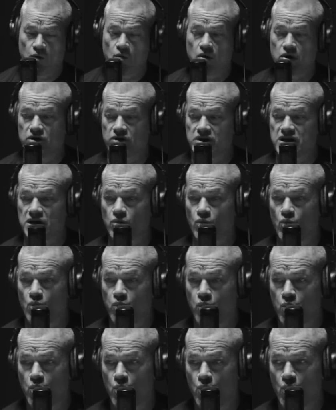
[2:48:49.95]
Warrior
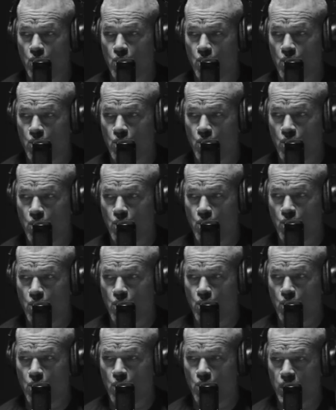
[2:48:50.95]
kid.
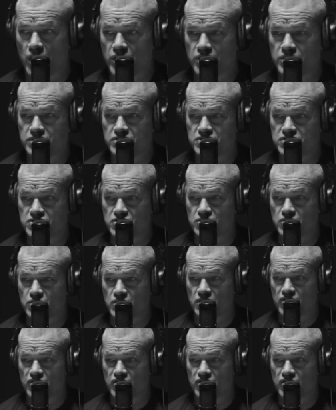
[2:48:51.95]
One, two,